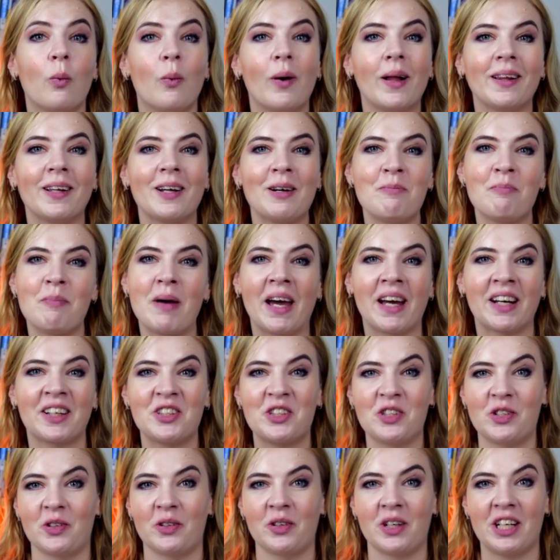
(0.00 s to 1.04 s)
Welcome back
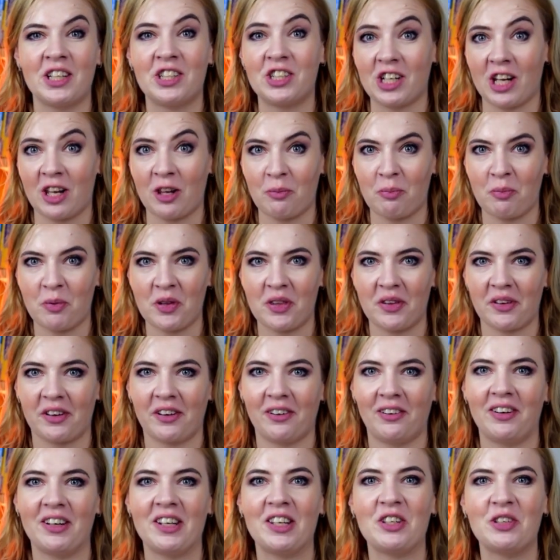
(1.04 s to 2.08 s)
to Agile
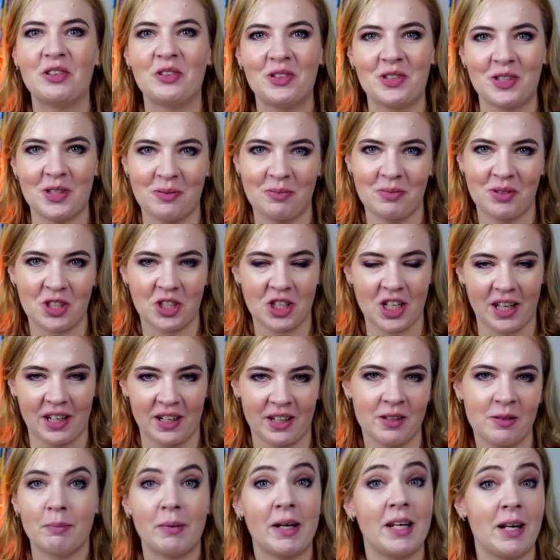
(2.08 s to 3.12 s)
Apothecary YouTube
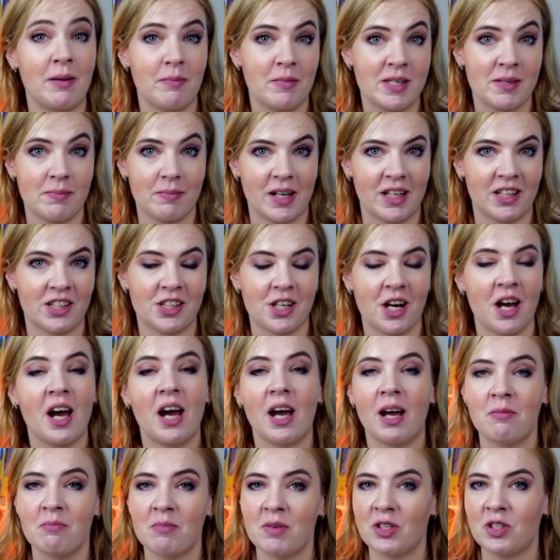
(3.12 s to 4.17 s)
channel. My name is Masha,
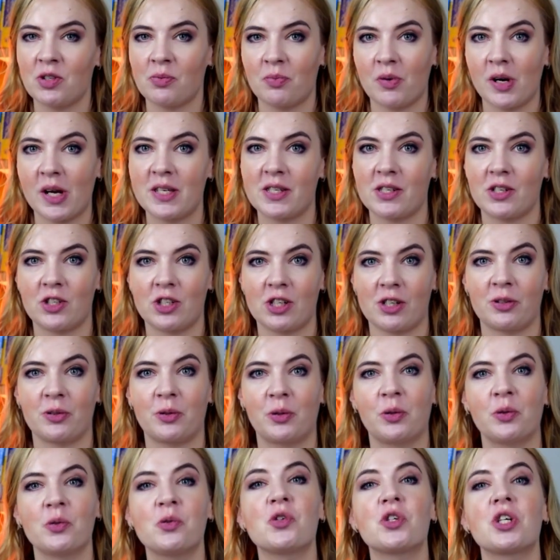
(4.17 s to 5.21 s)
I'm an Enterprise Agile
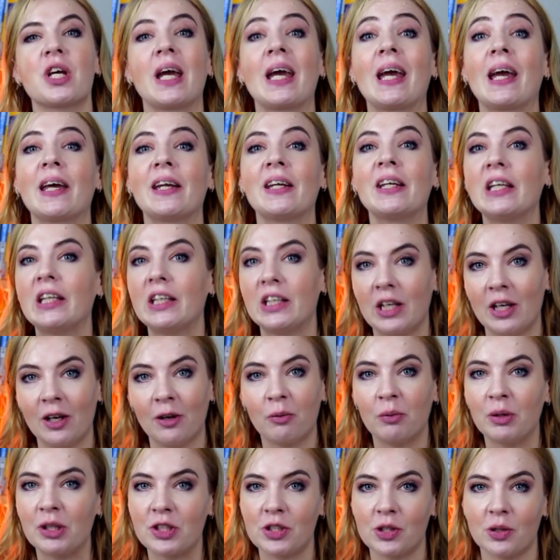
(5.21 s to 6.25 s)
Coach, and here
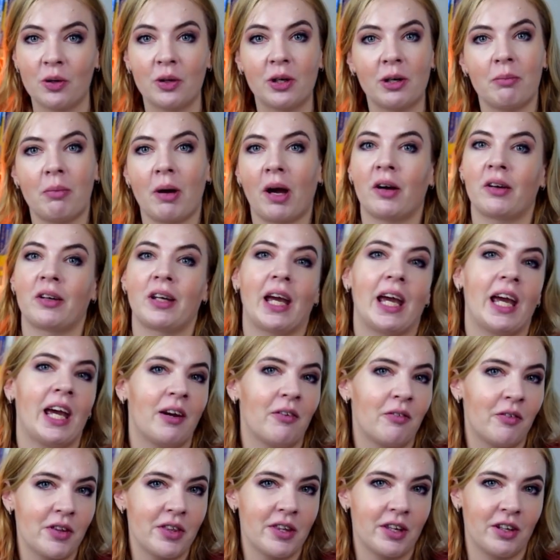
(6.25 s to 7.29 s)
we talk about
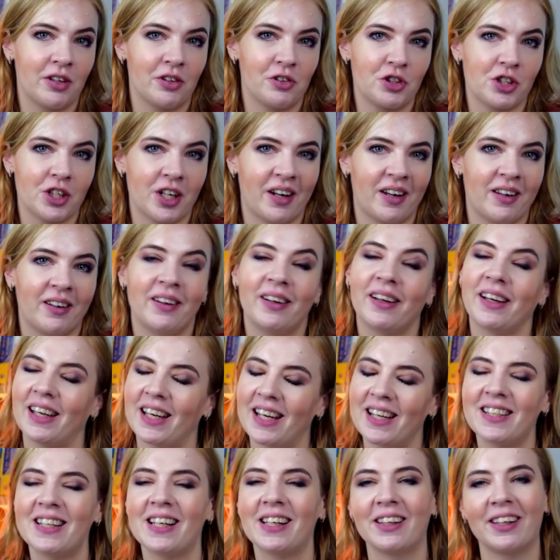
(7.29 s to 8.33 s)
everything Agile
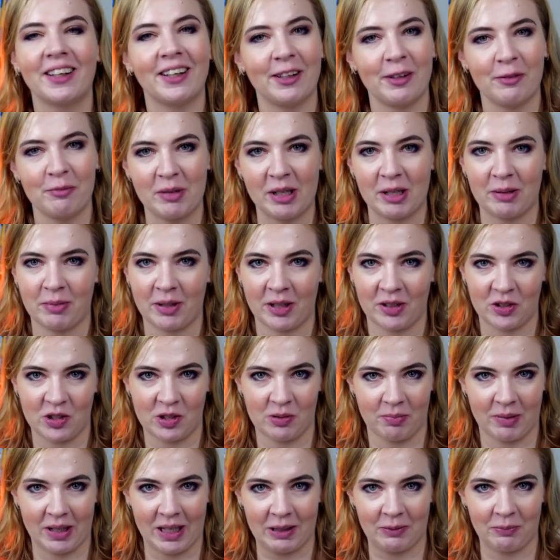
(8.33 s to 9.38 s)
and a little bit about
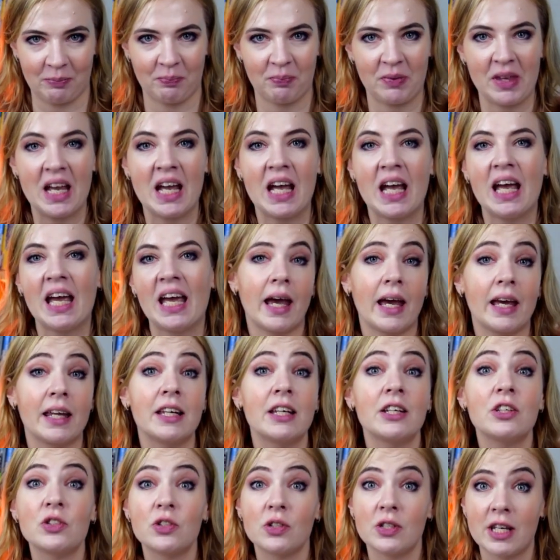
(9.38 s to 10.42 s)
Japan. And
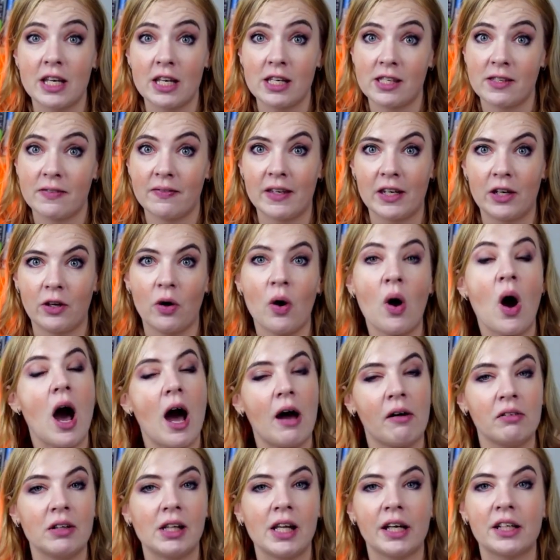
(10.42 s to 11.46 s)
in today's video,
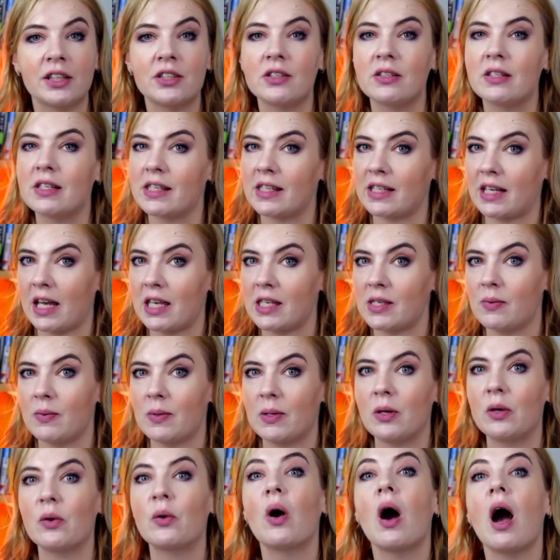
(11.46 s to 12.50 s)
I would like to discuss with
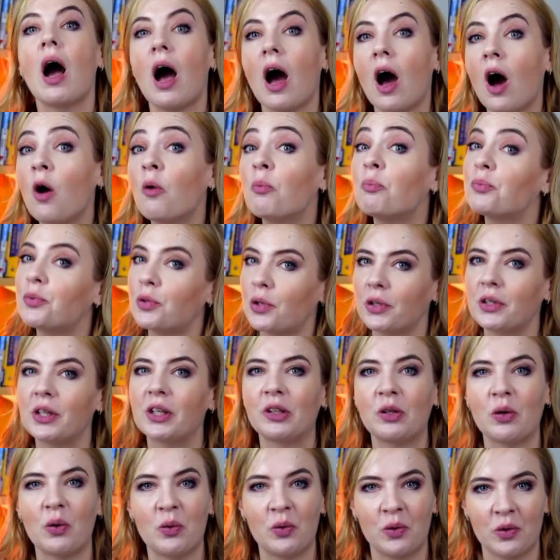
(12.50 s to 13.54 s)
you how
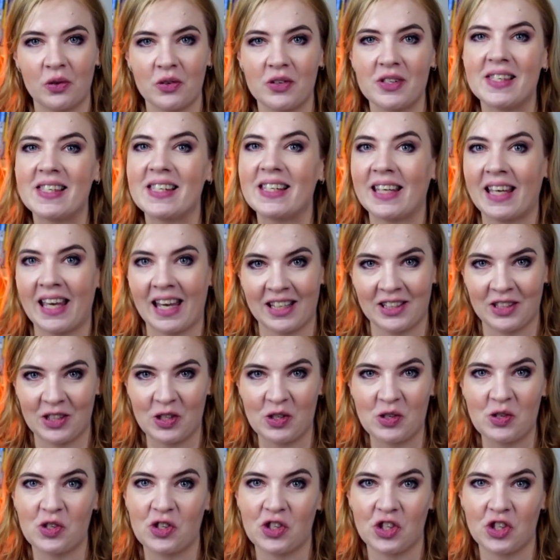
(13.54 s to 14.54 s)
product owners can use